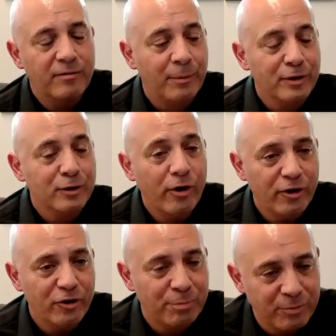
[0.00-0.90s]
From a
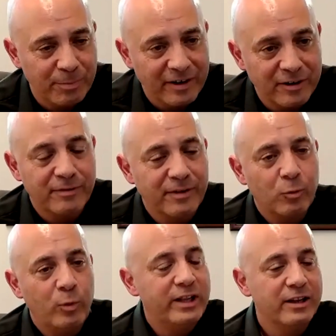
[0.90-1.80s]
lawyer's perspective,
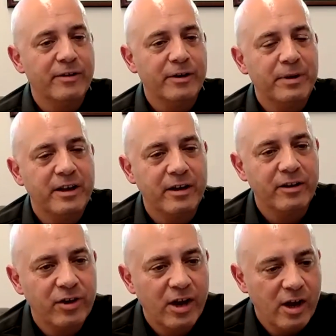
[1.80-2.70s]
we love it,
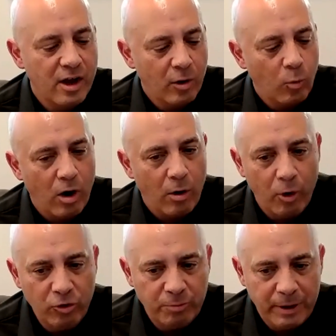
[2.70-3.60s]
because while
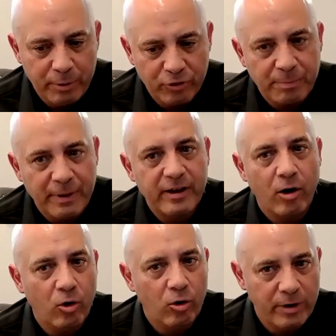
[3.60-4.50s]
most people spend a
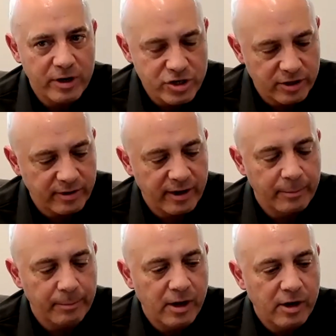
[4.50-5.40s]
whole bunch of
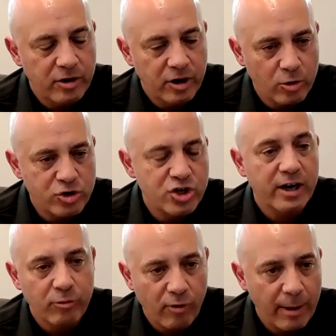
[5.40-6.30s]
time
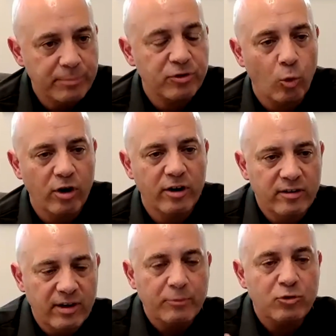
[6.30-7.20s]
negotiating reps and
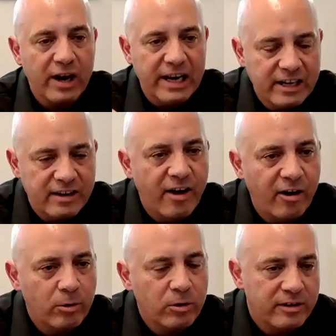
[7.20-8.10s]
warranties, I'm trying to
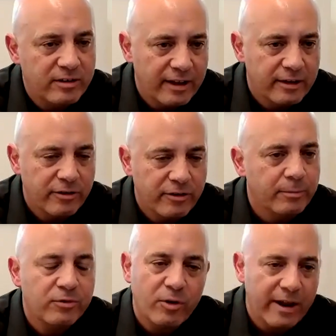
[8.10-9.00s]
narrowly tailor
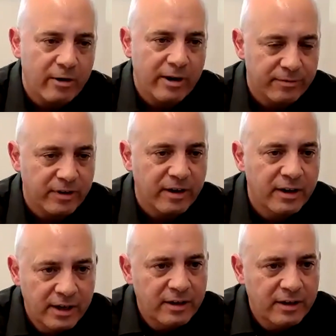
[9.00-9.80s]
them so I don't have to,